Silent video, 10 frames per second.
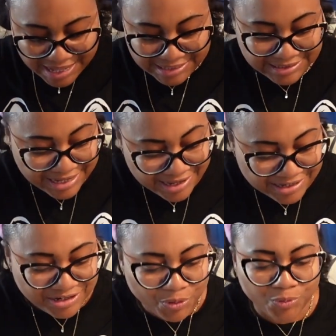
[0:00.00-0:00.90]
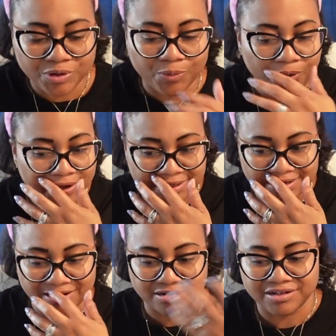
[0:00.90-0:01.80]
And then we were walking
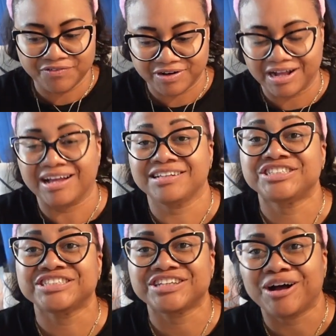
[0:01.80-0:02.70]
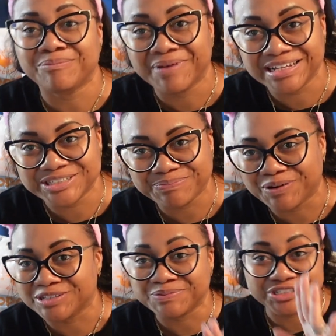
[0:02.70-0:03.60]
down a different aisle and she saw a matching
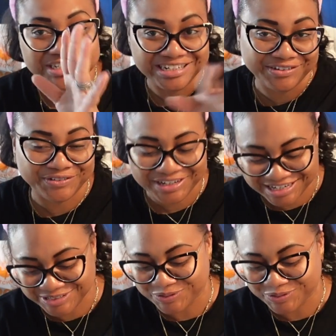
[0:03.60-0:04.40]
purse, but she didn't even realize